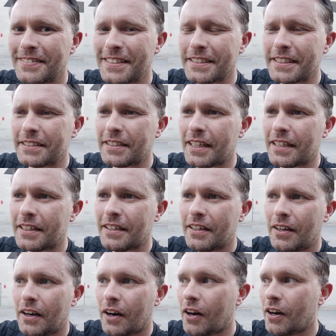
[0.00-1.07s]
And she's like,
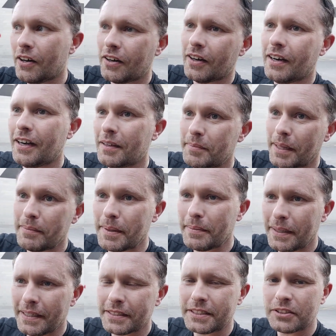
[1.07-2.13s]
oh, hi, blah, blah,
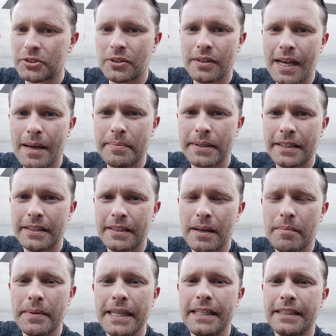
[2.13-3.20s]
blah. And she's all happy
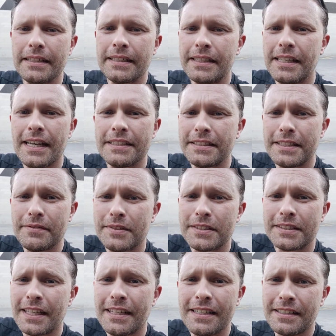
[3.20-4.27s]
immediately. He hasn't
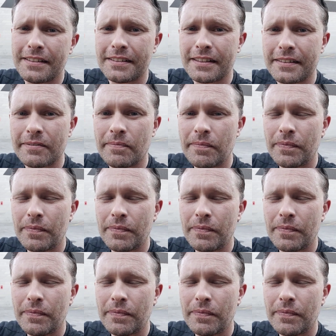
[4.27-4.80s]
even said anything.